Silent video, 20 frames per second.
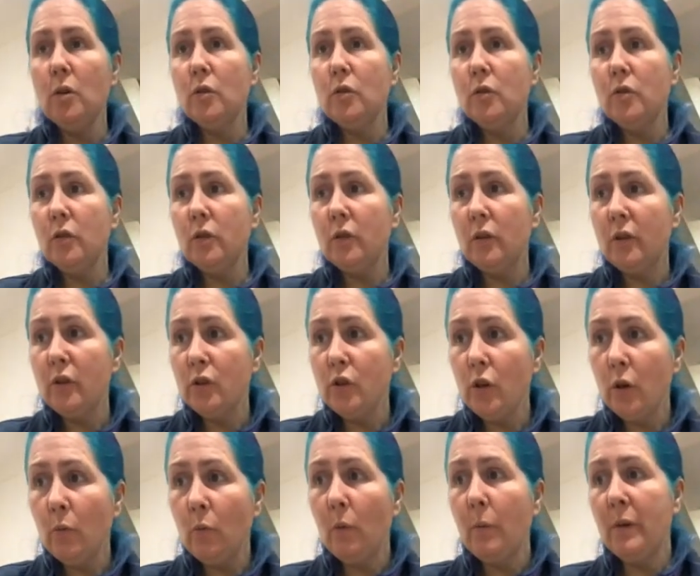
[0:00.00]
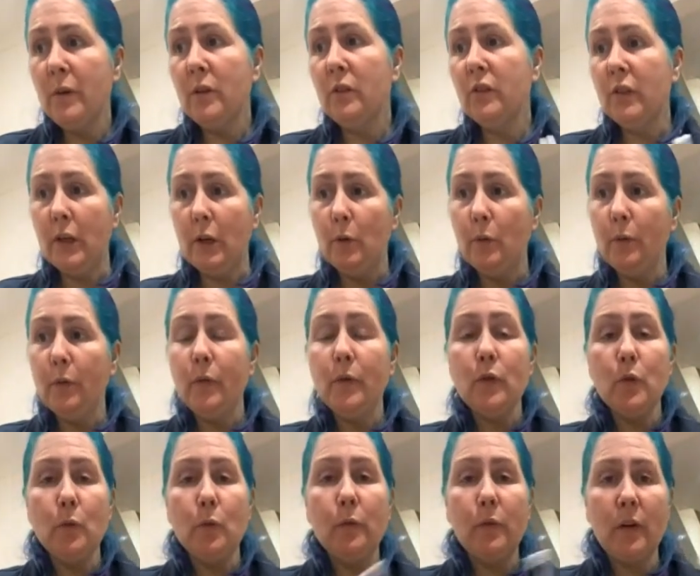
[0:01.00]
decide you don't want one yourself,
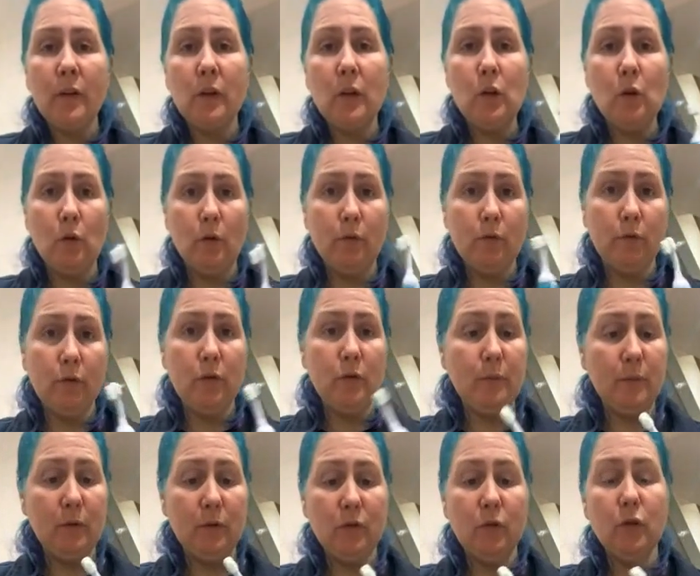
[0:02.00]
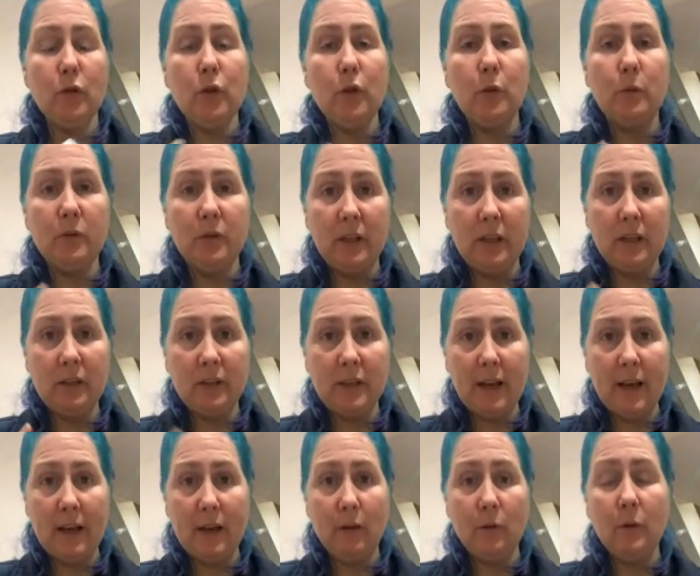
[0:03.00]
you'll find a lot of groomers use these
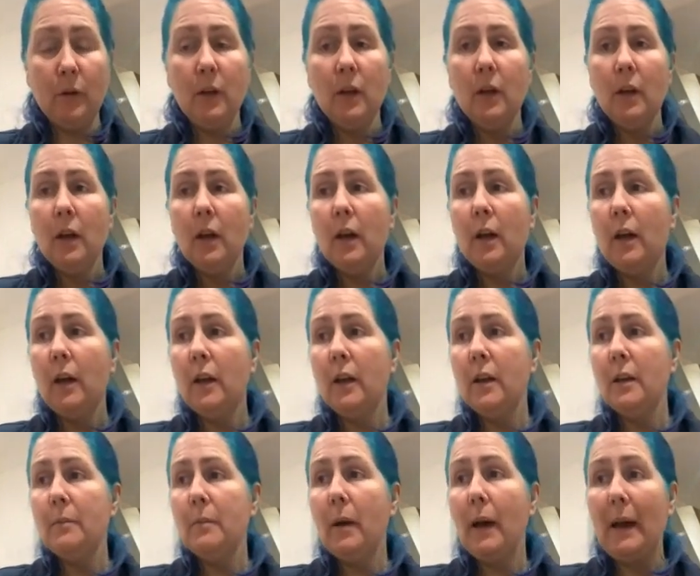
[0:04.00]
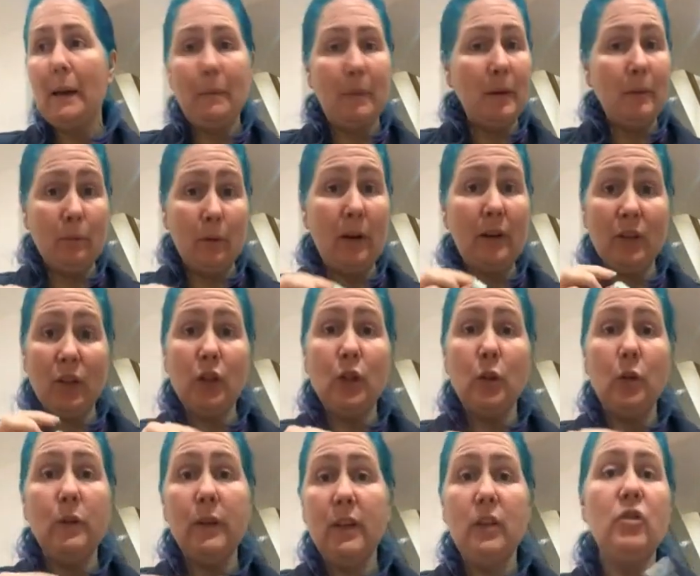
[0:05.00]
now. And people actually
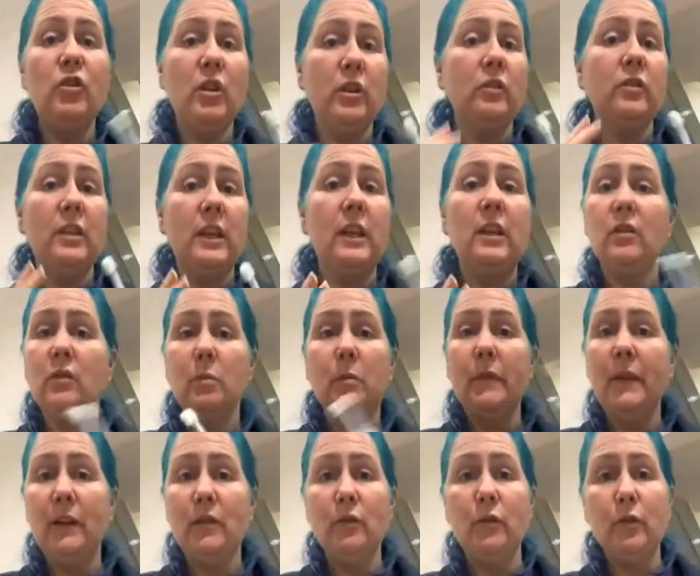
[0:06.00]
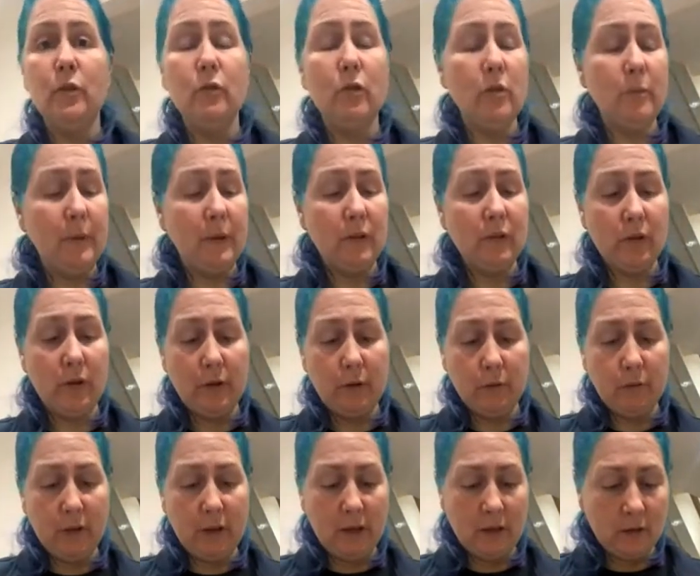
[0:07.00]
do these just this without doing the grooming side of
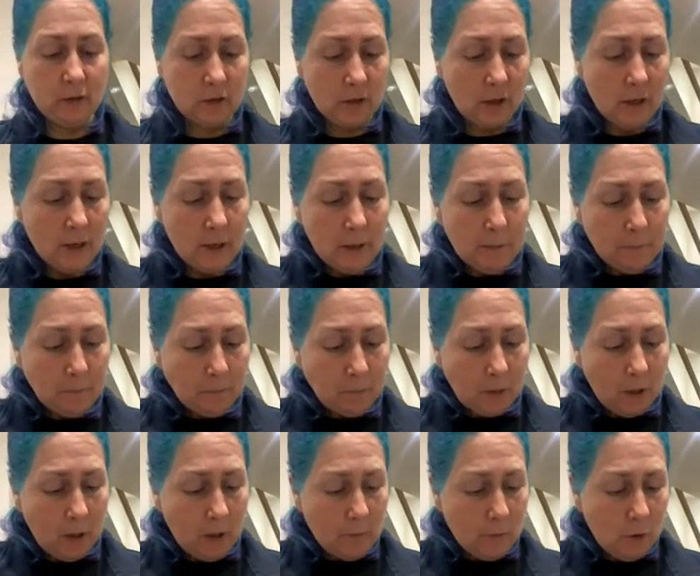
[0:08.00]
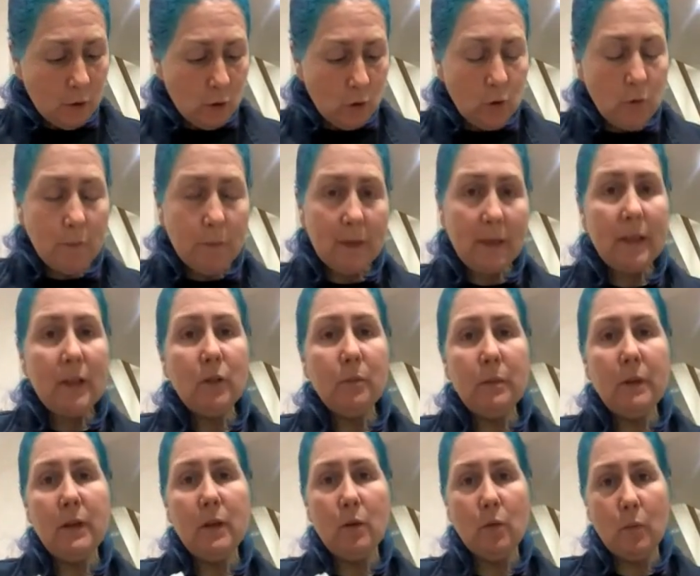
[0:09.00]
things. Do please
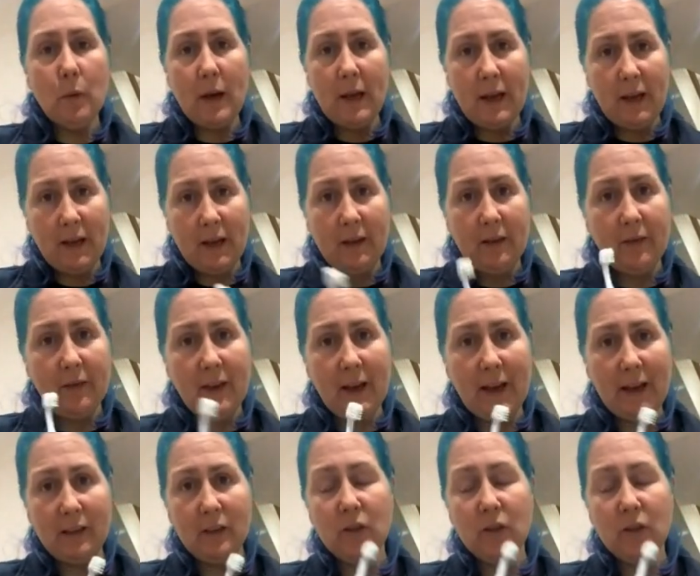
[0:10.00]
be aware that